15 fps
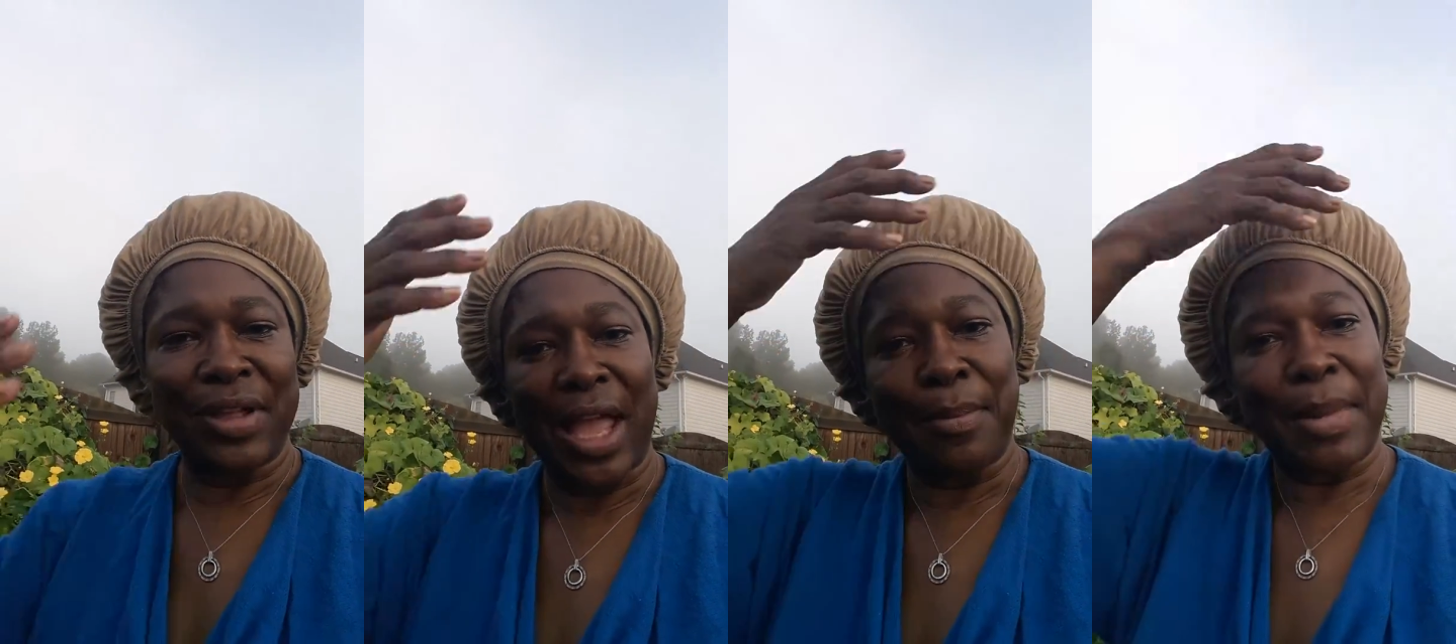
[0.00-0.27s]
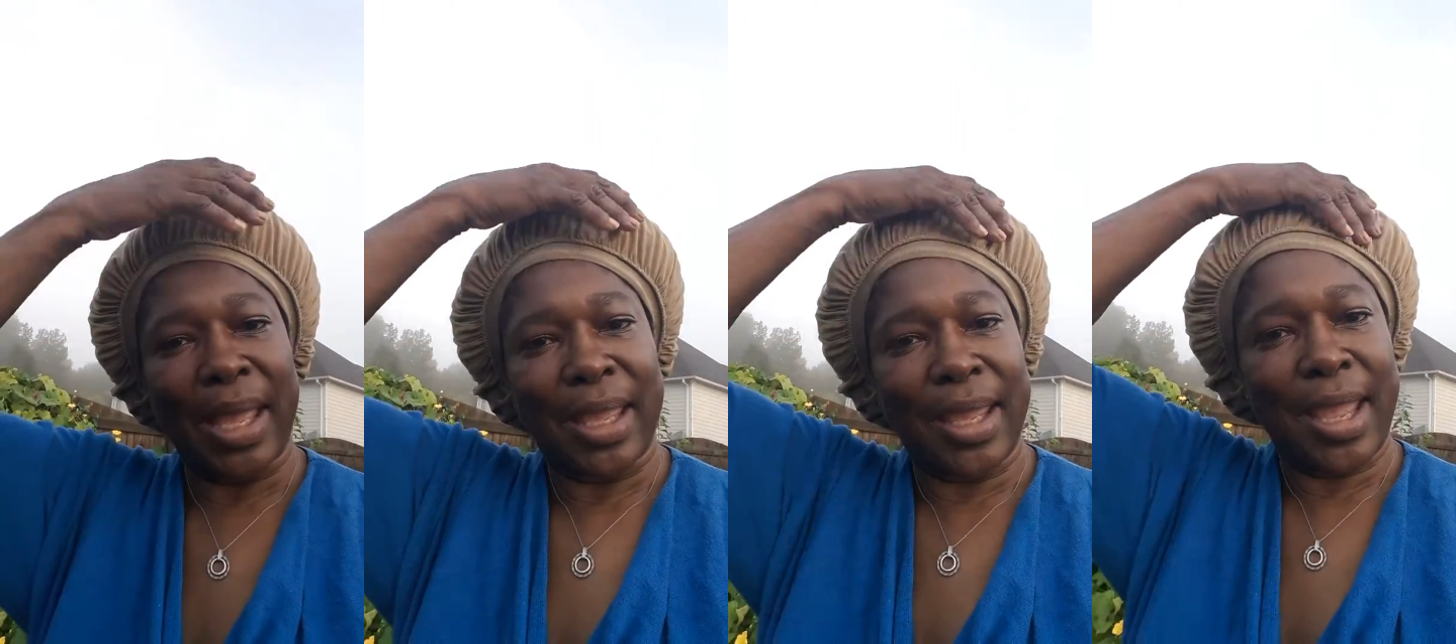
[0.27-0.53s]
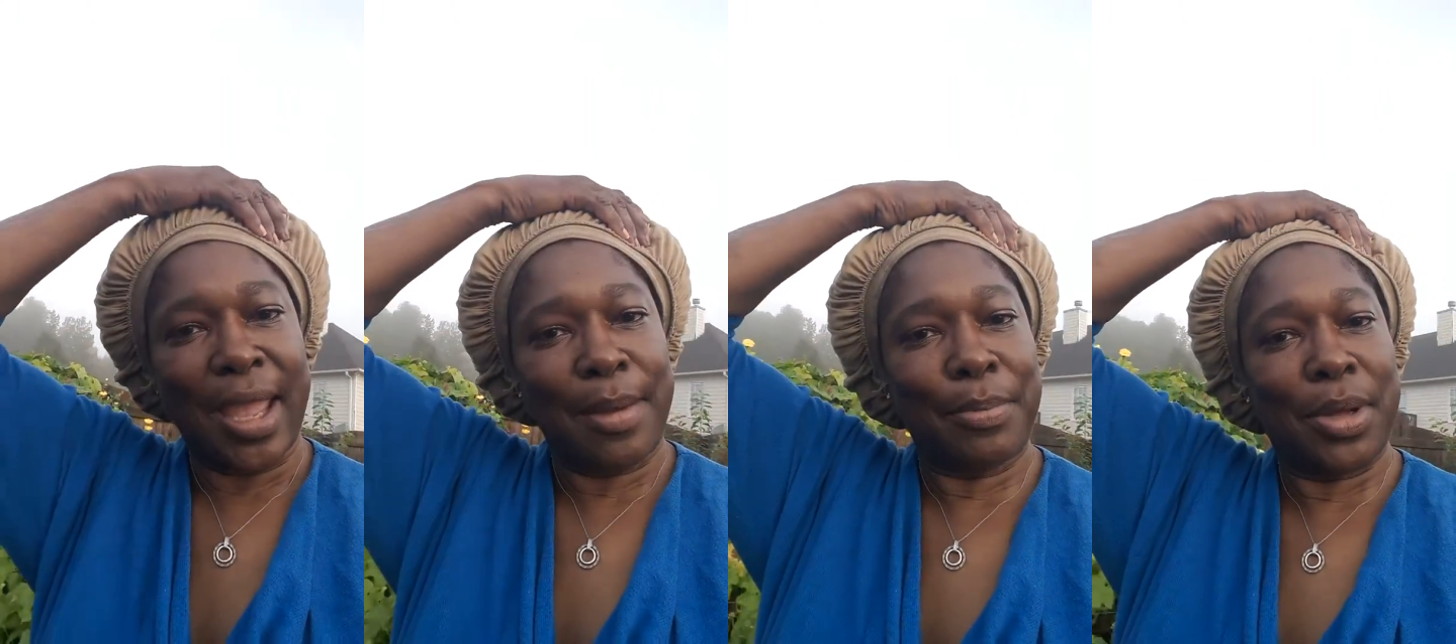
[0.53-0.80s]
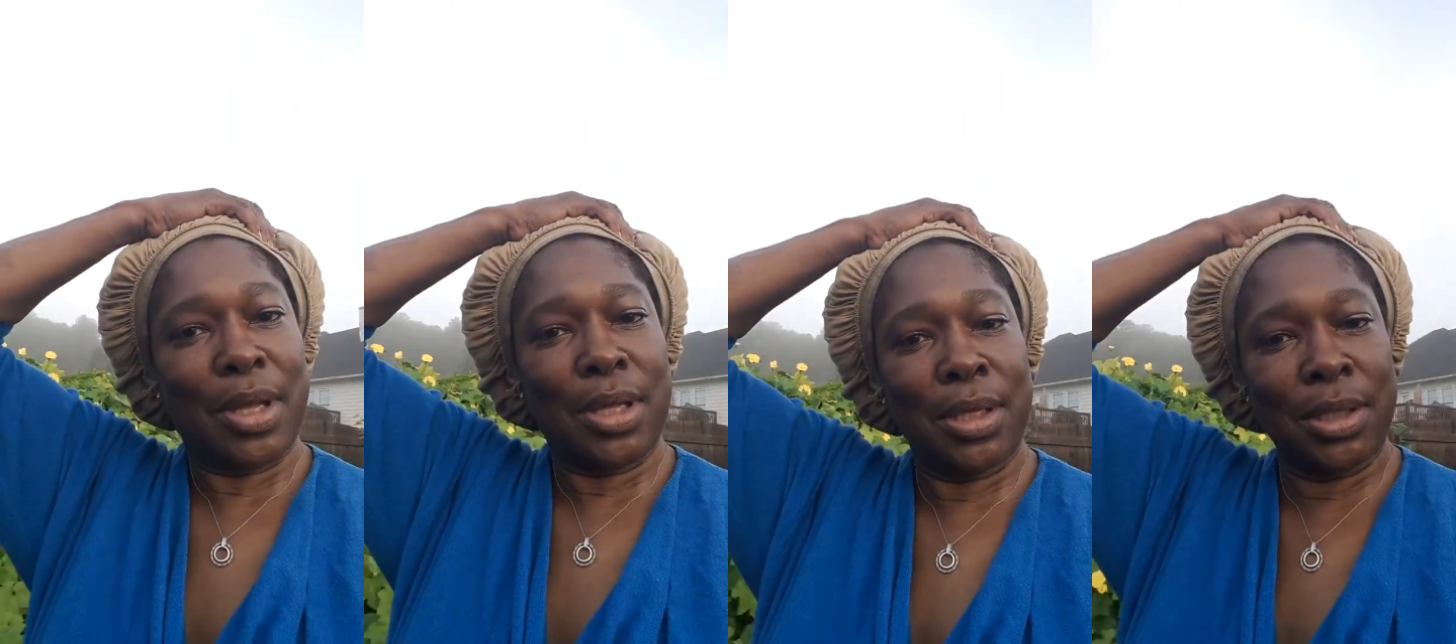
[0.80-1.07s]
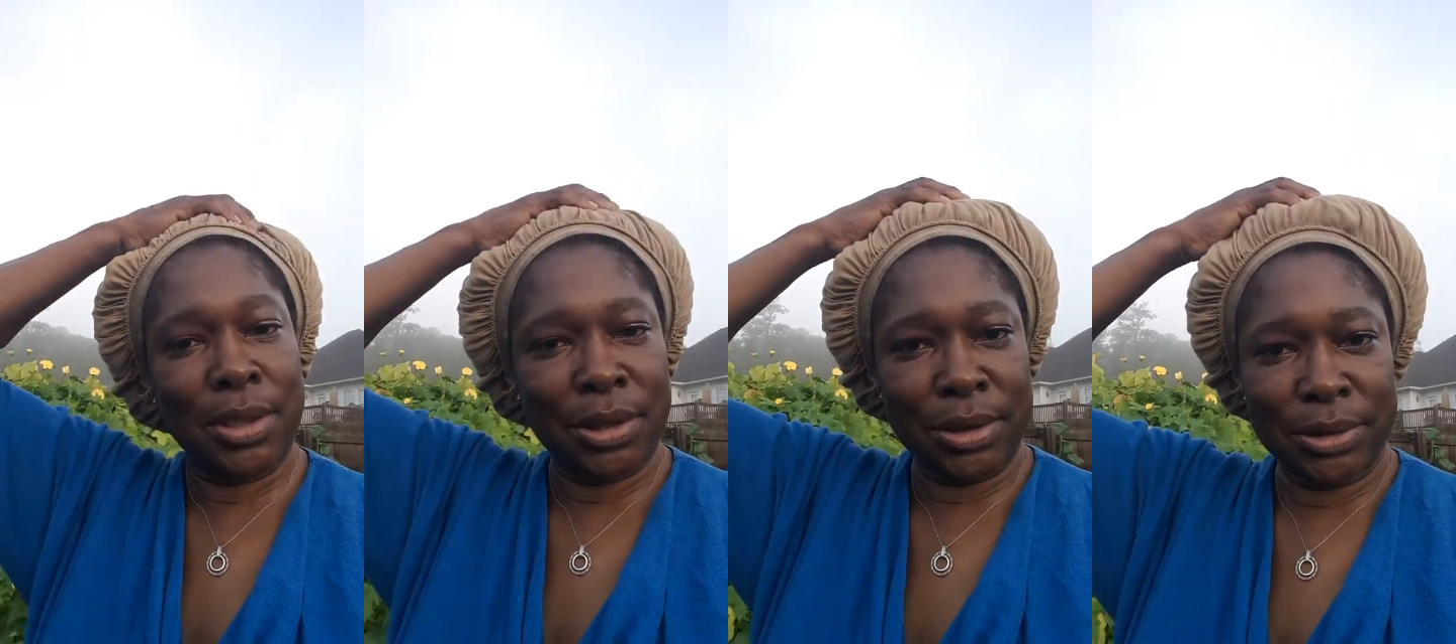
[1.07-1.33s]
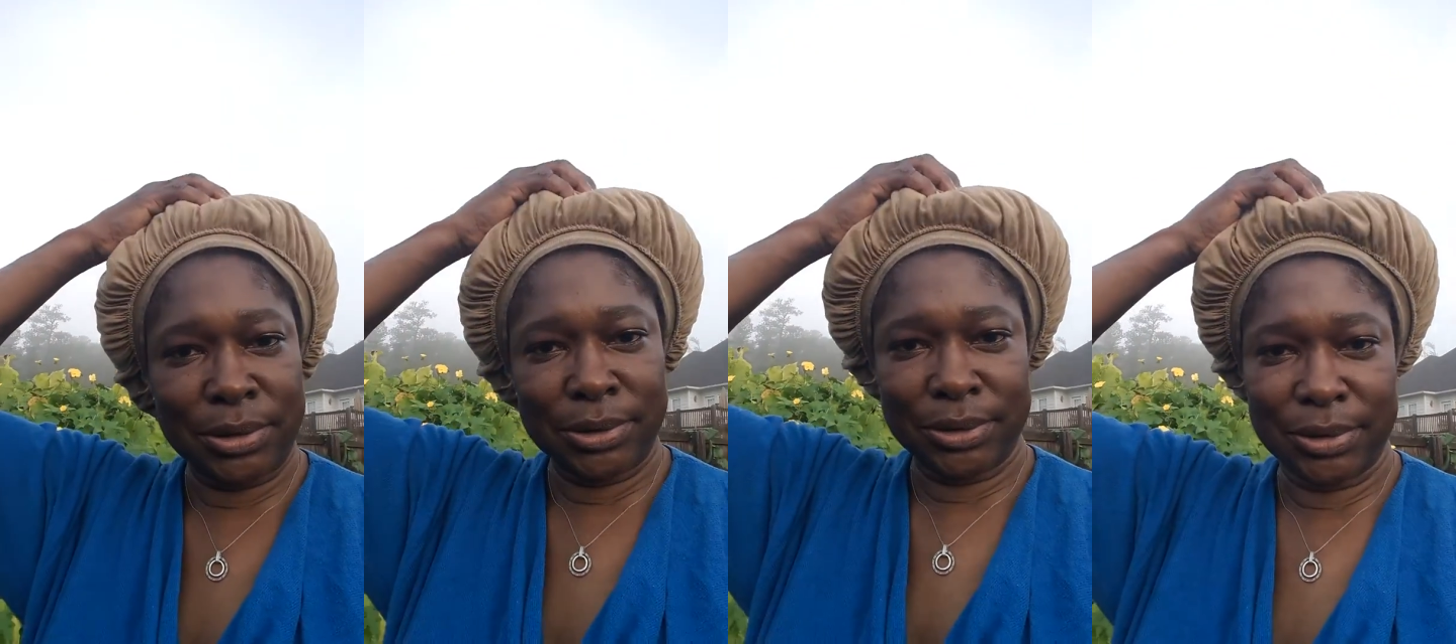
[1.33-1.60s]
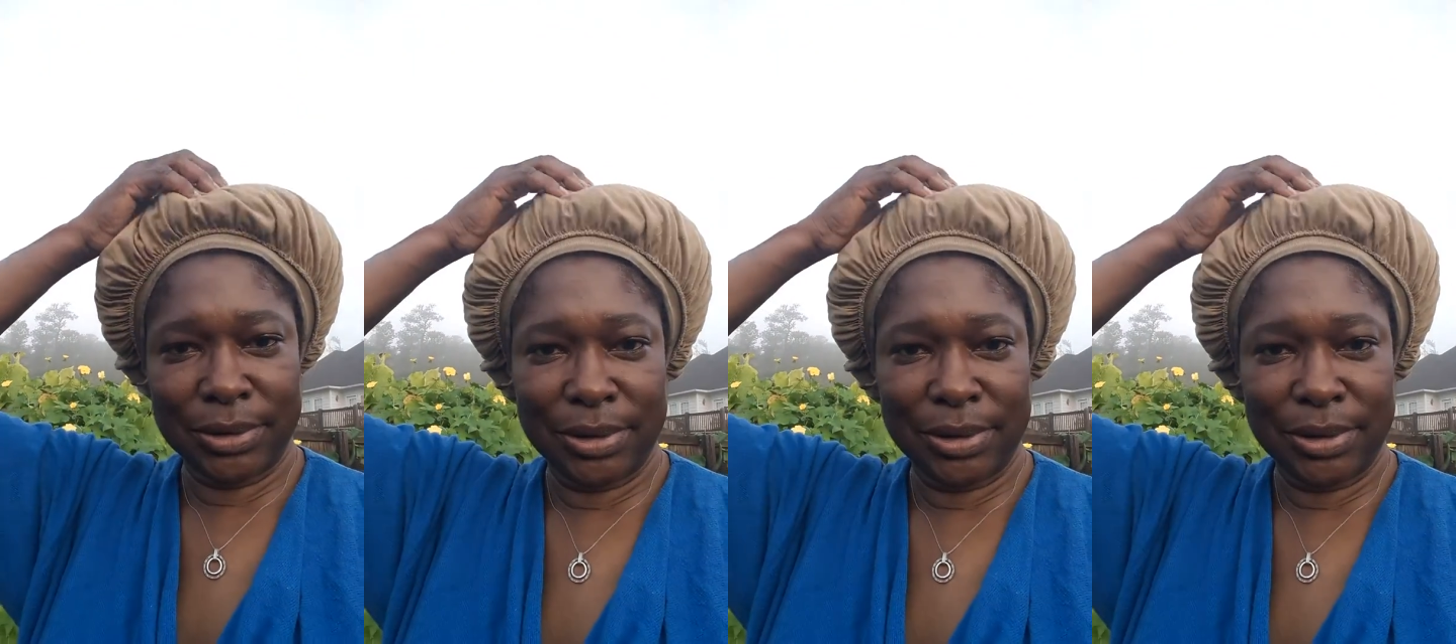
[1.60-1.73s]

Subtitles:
got my cap on,